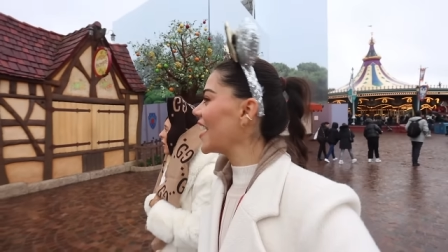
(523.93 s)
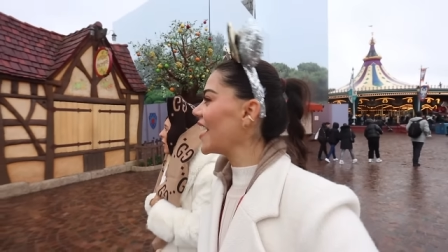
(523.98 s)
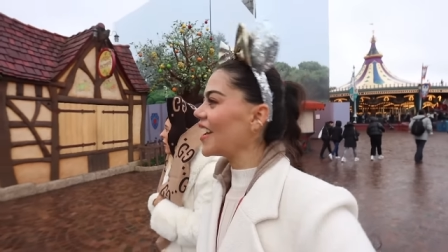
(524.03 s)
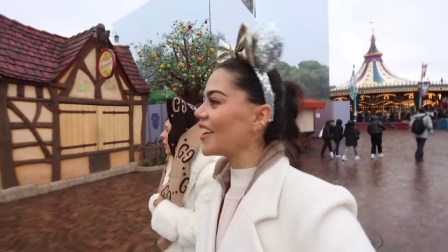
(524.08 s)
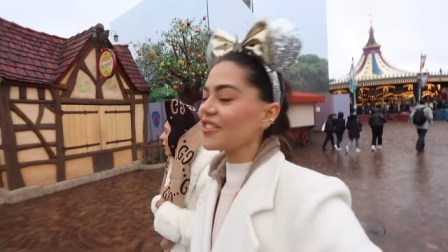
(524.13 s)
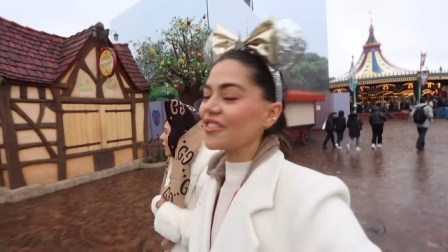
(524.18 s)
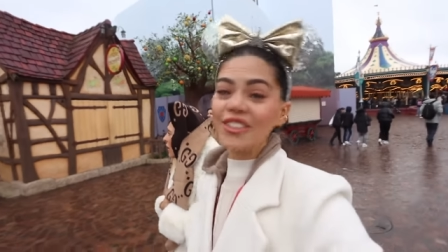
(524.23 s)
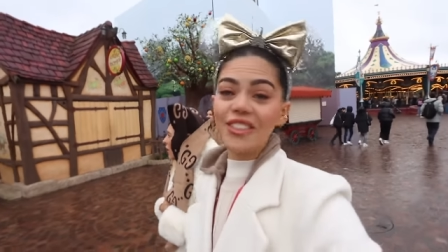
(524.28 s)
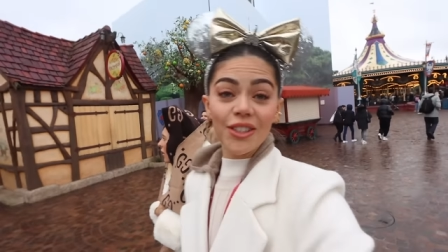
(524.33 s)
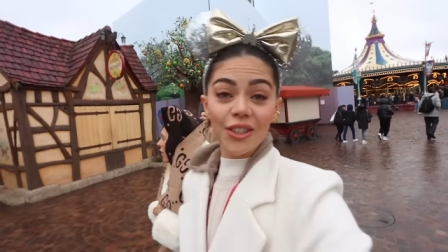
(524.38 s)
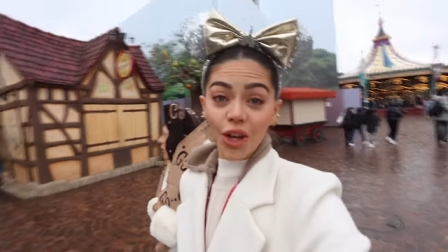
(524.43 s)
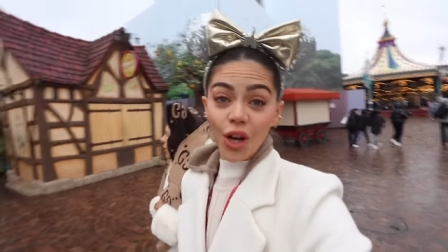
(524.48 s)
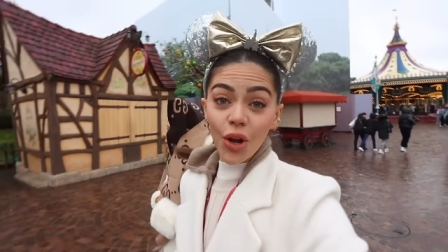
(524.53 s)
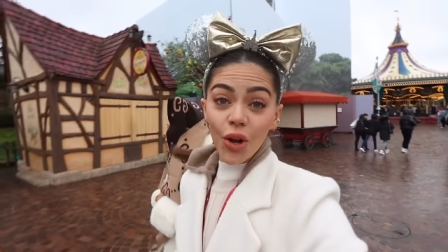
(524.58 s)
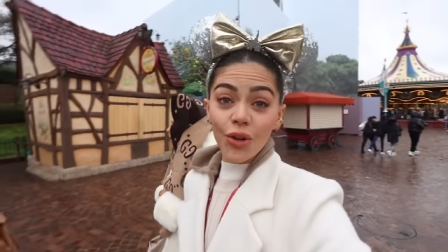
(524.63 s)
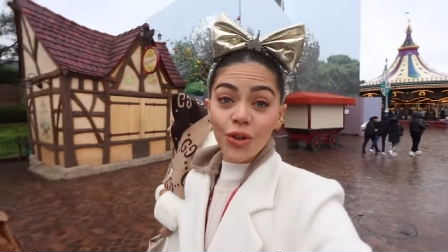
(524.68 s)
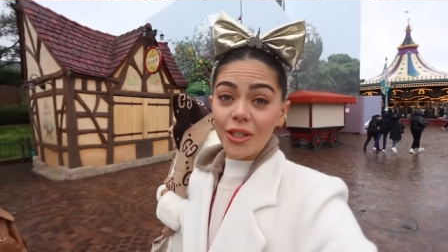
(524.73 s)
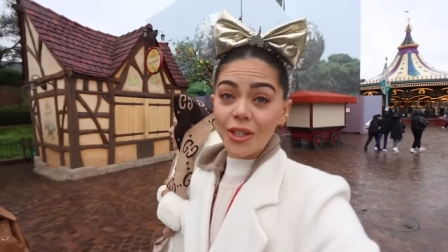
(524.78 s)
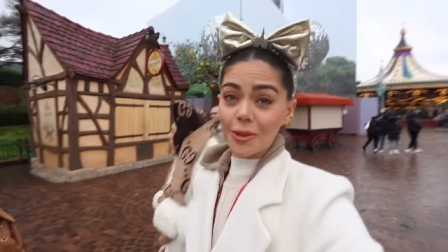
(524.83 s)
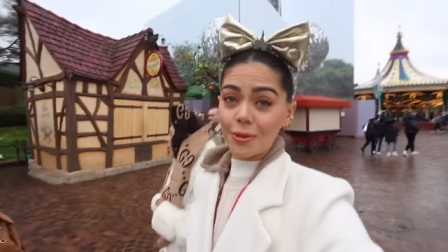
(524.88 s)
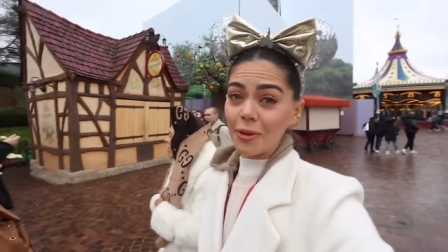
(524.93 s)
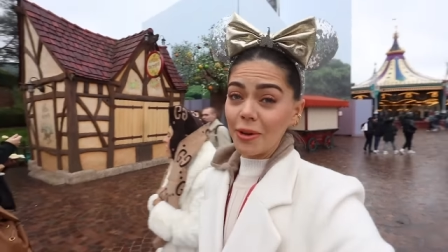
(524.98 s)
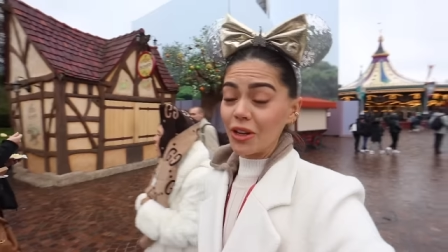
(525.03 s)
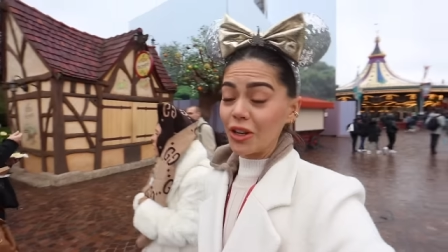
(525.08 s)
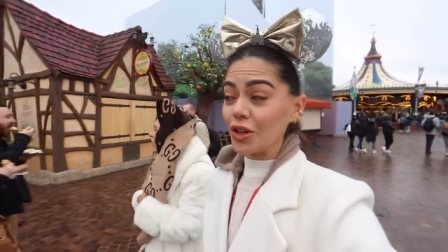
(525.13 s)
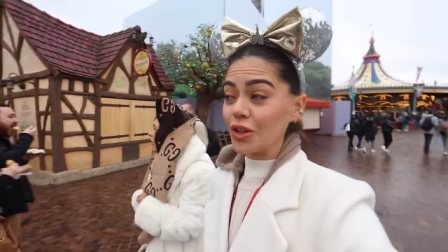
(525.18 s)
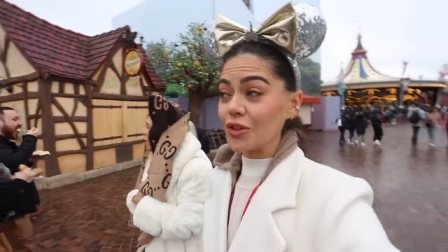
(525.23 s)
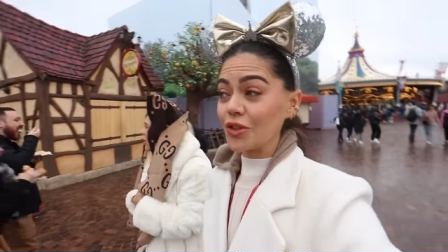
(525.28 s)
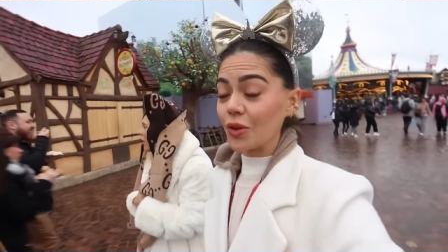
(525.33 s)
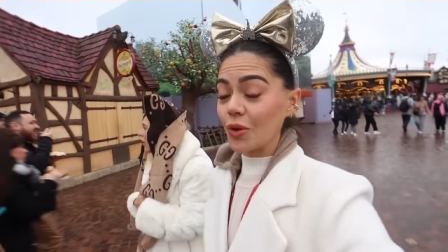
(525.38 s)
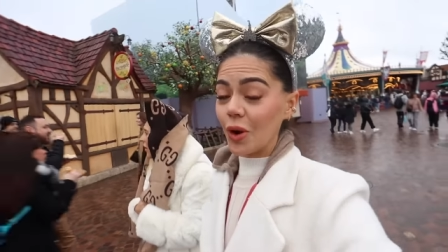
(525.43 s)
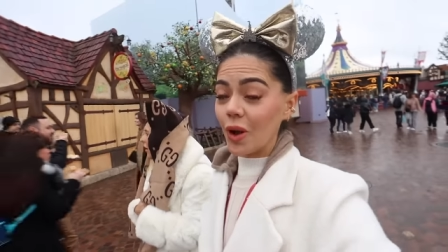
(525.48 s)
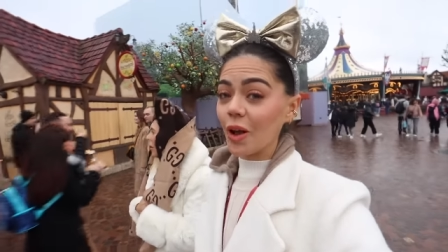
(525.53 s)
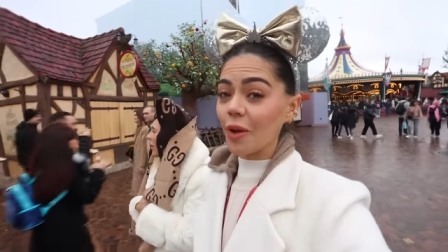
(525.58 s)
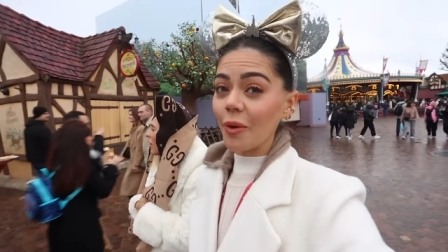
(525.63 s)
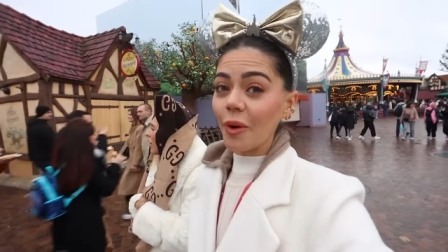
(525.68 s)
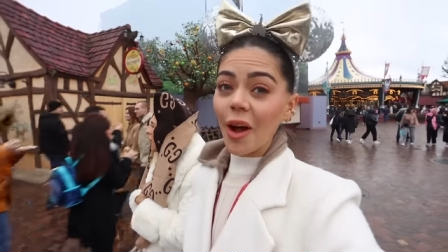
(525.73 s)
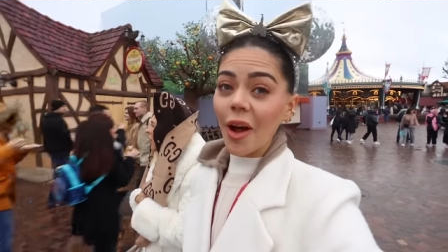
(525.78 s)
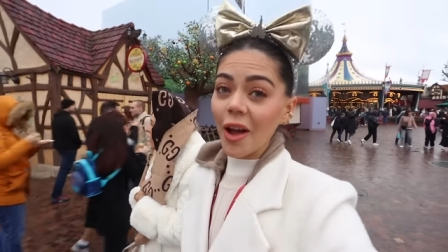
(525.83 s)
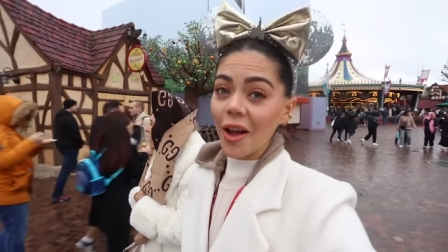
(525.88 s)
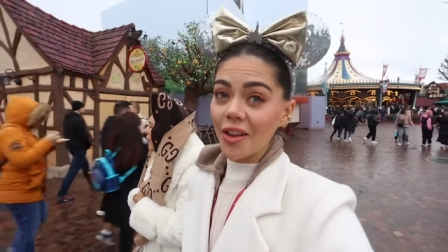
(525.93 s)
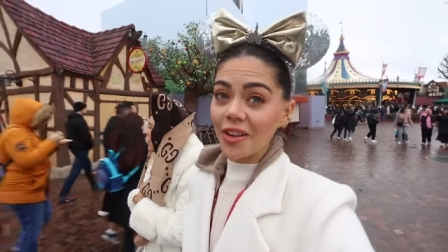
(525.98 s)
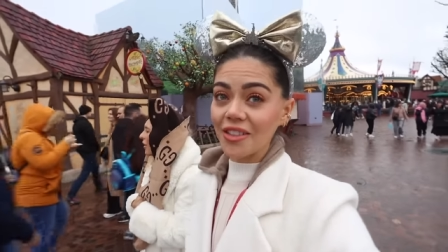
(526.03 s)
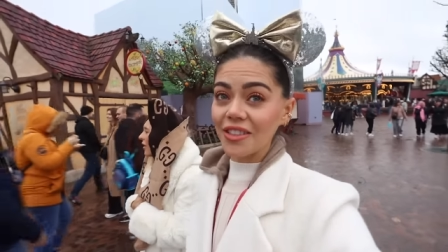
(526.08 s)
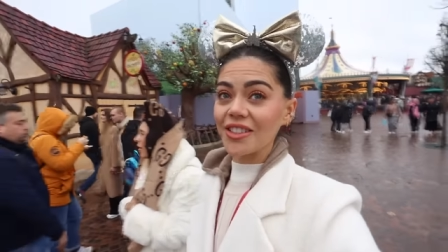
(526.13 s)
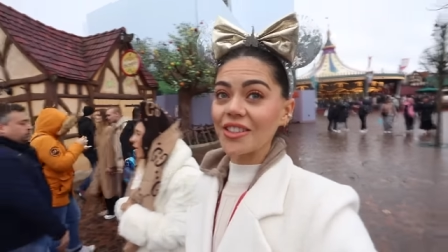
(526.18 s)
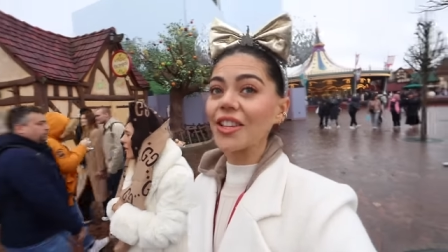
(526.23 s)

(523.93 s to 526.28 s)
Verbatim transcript: it was closed. It's been closed for quite a while.